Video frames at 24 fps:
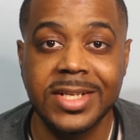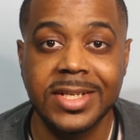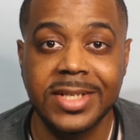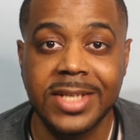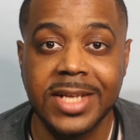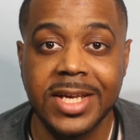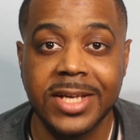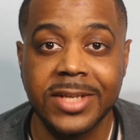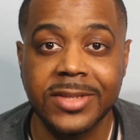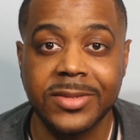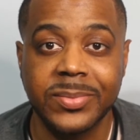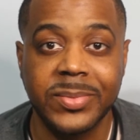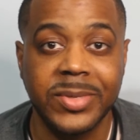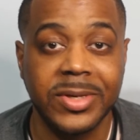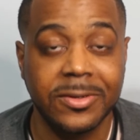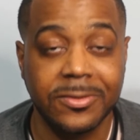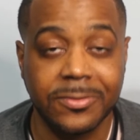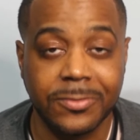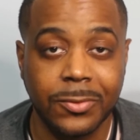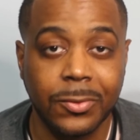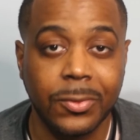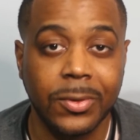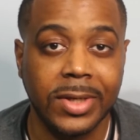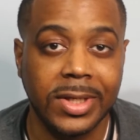to death,
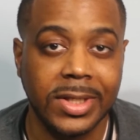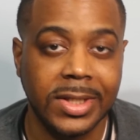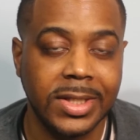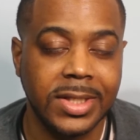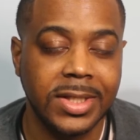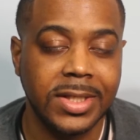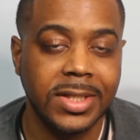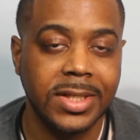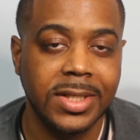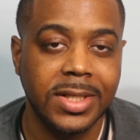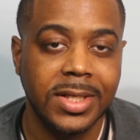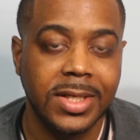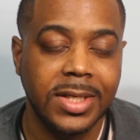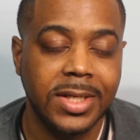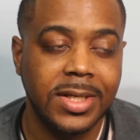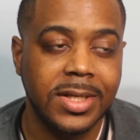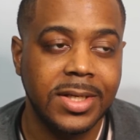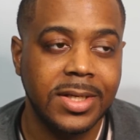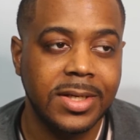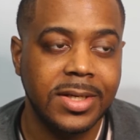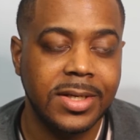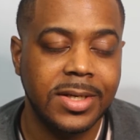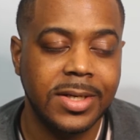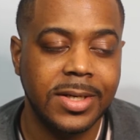metaphorically,
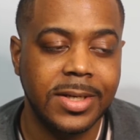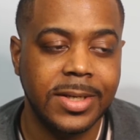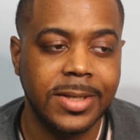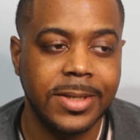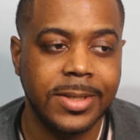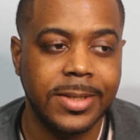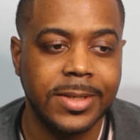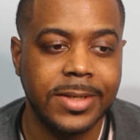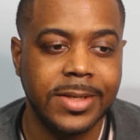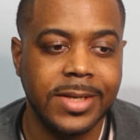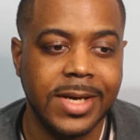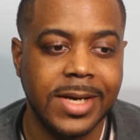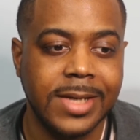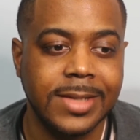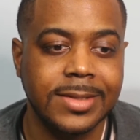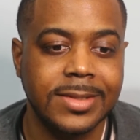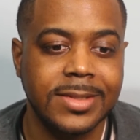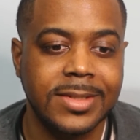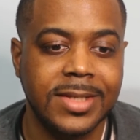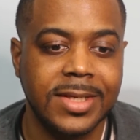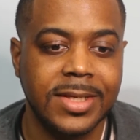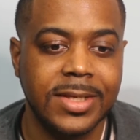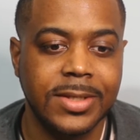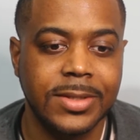uh,
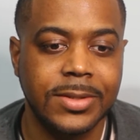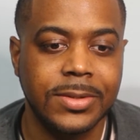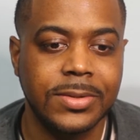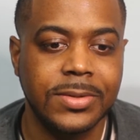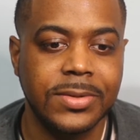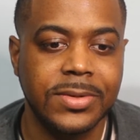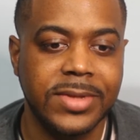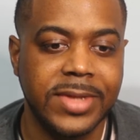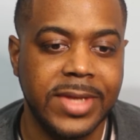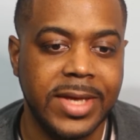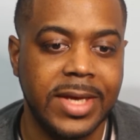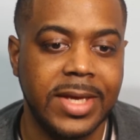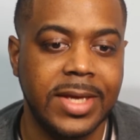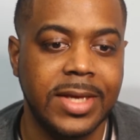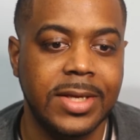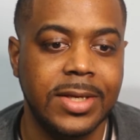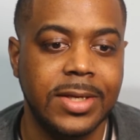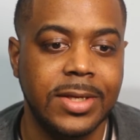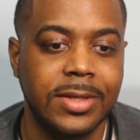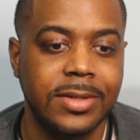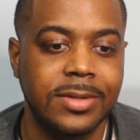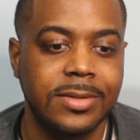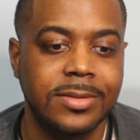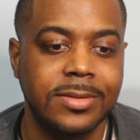until they
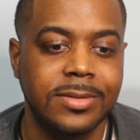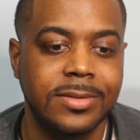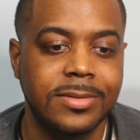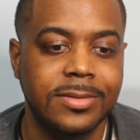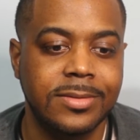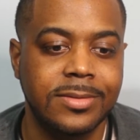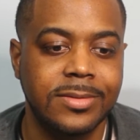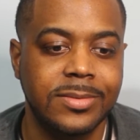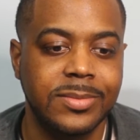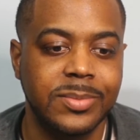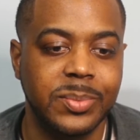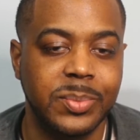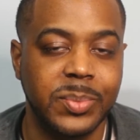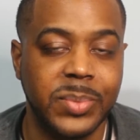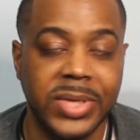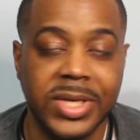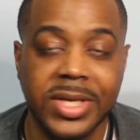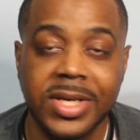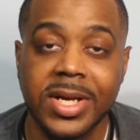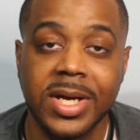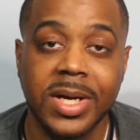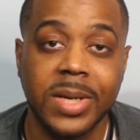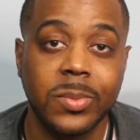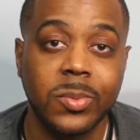
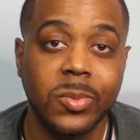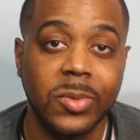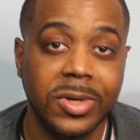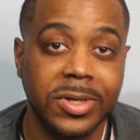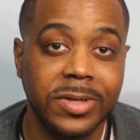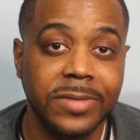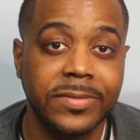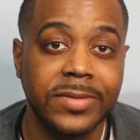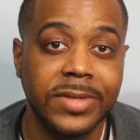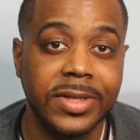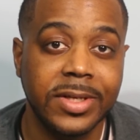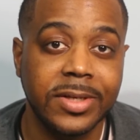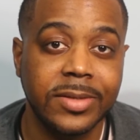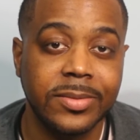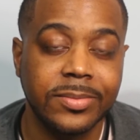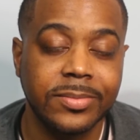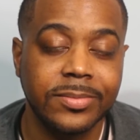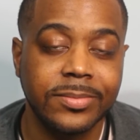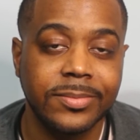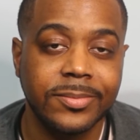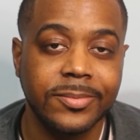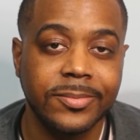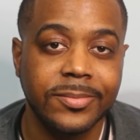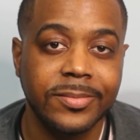become one of them
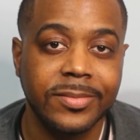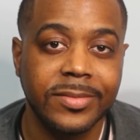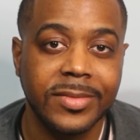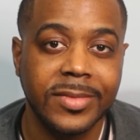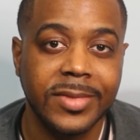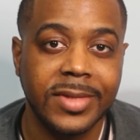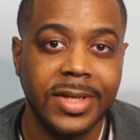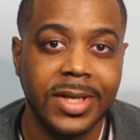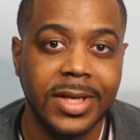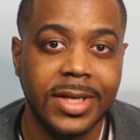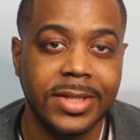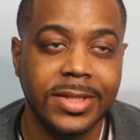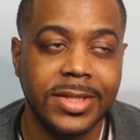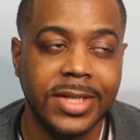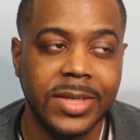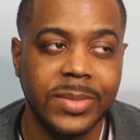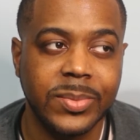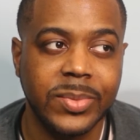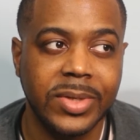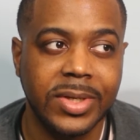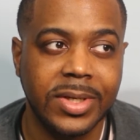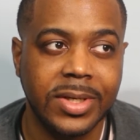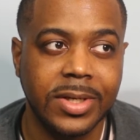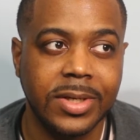and they
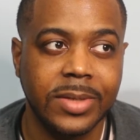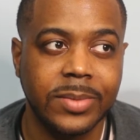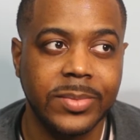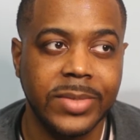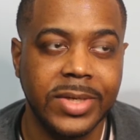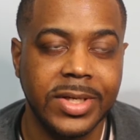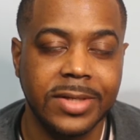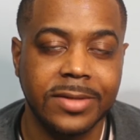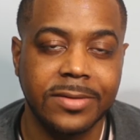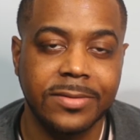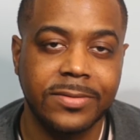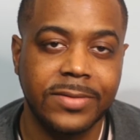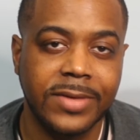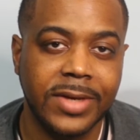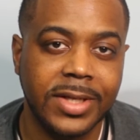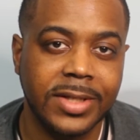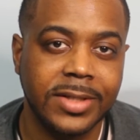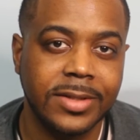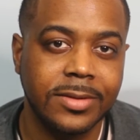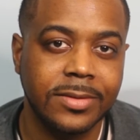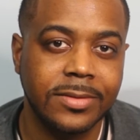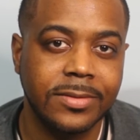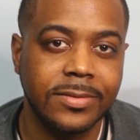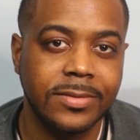become
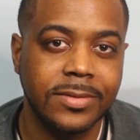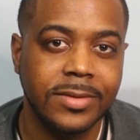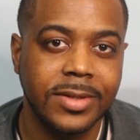ineffective.